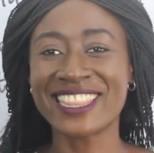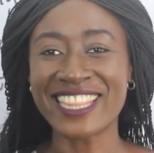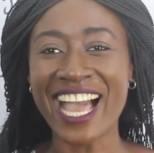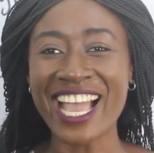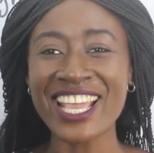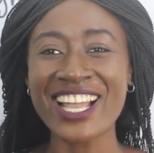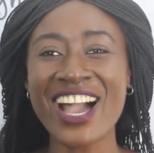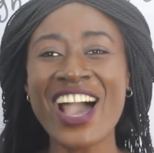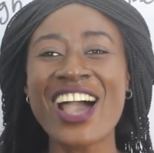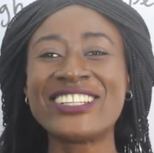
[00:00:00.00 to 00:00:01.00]
like,
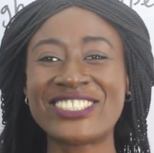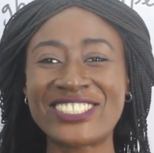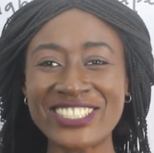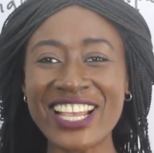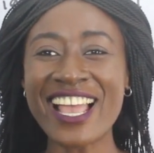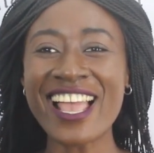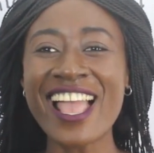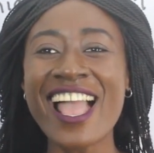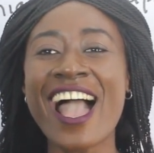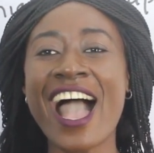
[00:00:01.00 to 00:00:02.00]

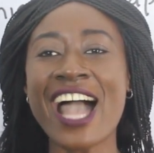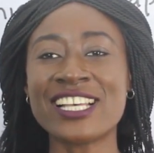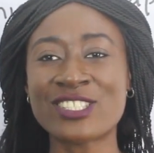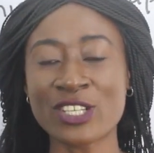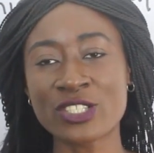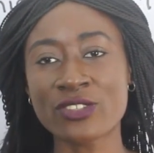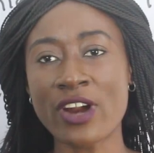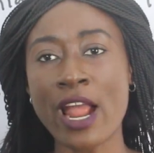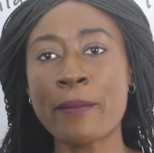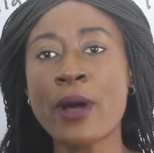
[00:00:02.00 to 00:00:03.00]
share and
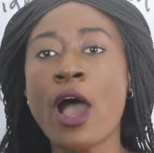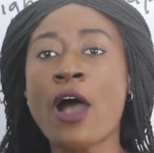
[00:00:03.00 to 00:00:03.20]
subscribe.